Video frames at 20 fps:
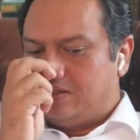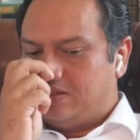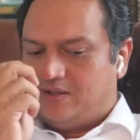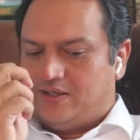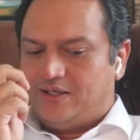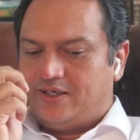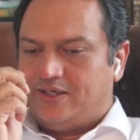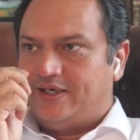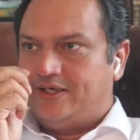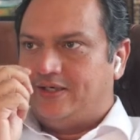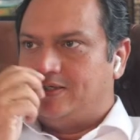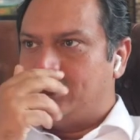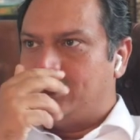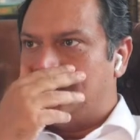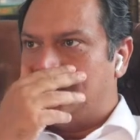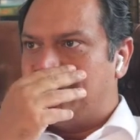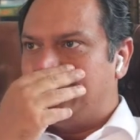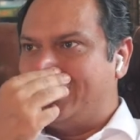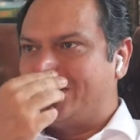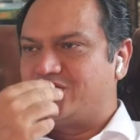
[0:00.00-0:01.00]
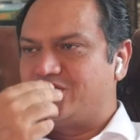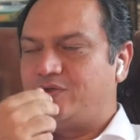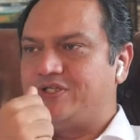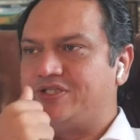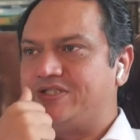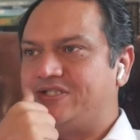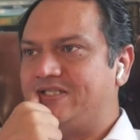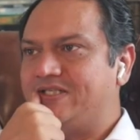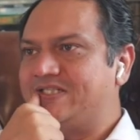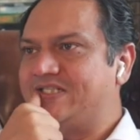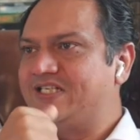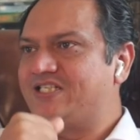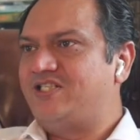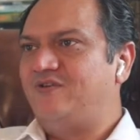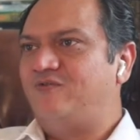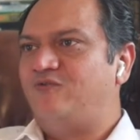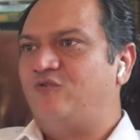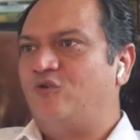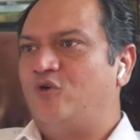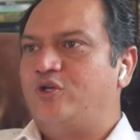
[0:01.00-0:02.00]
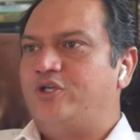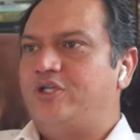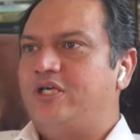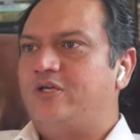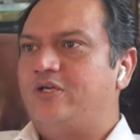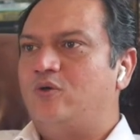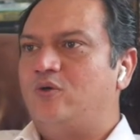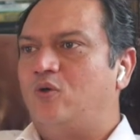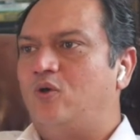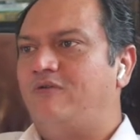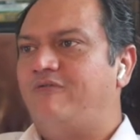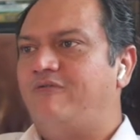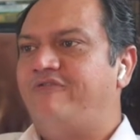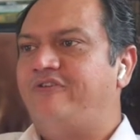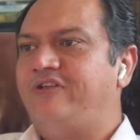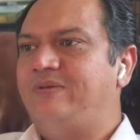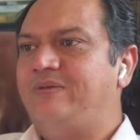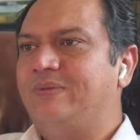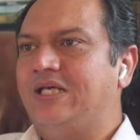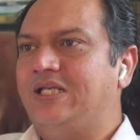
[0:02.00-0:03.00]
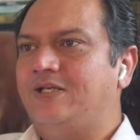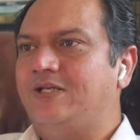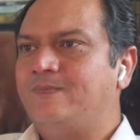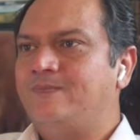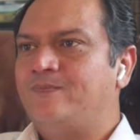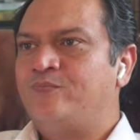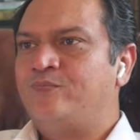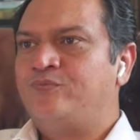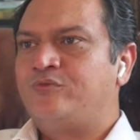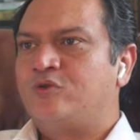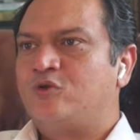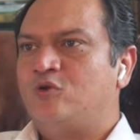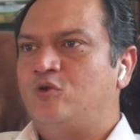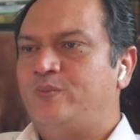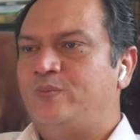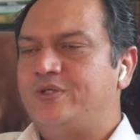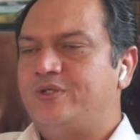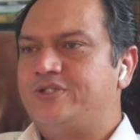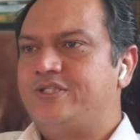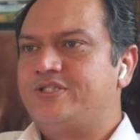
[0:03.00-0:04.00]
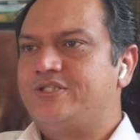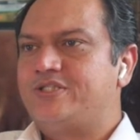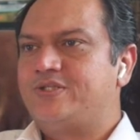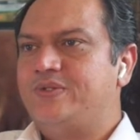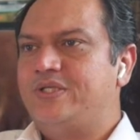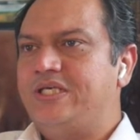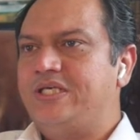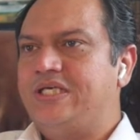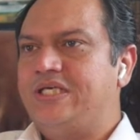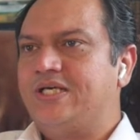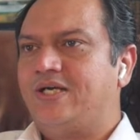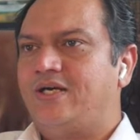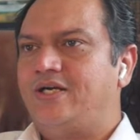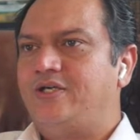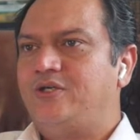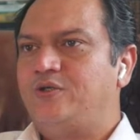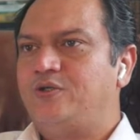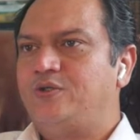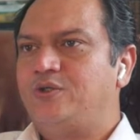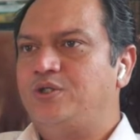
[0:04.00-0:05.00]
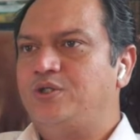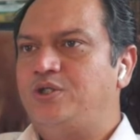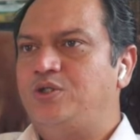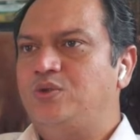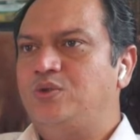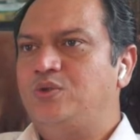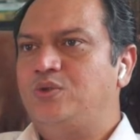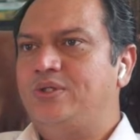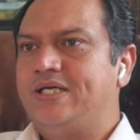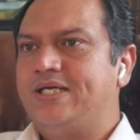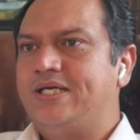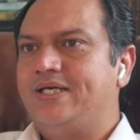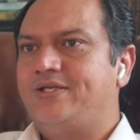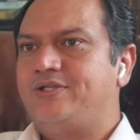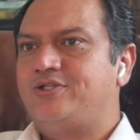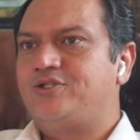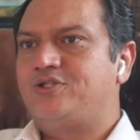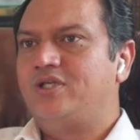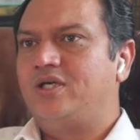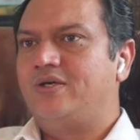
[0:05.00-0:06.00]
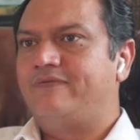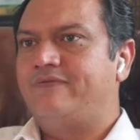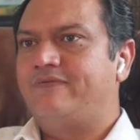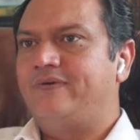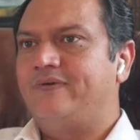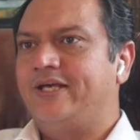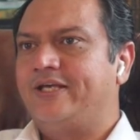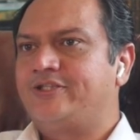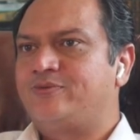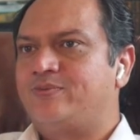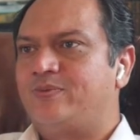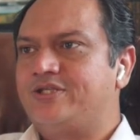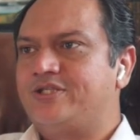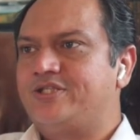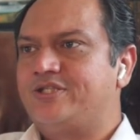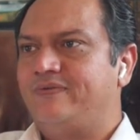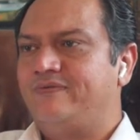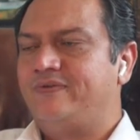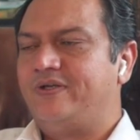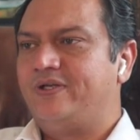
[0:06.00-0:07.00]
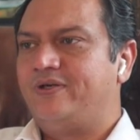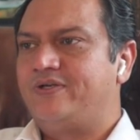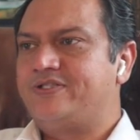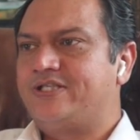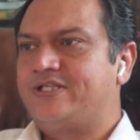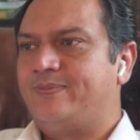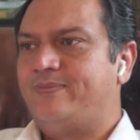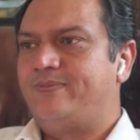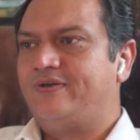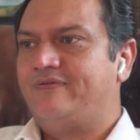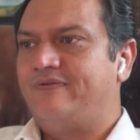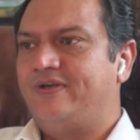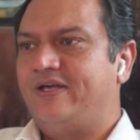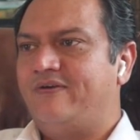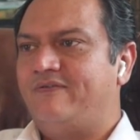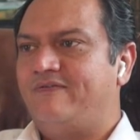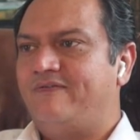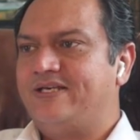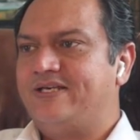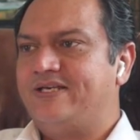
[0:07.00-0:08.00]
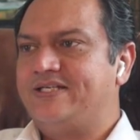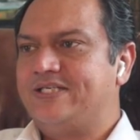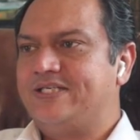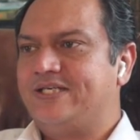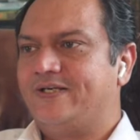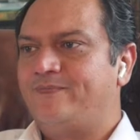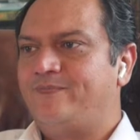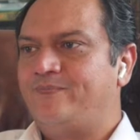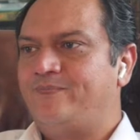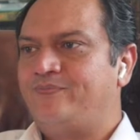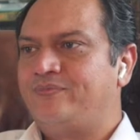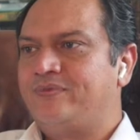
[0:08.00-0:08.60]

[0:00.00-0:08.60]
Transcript: All right, next question is 64-year-old female who presents to the ER due to 2-day history of expressive and receptive aphasia.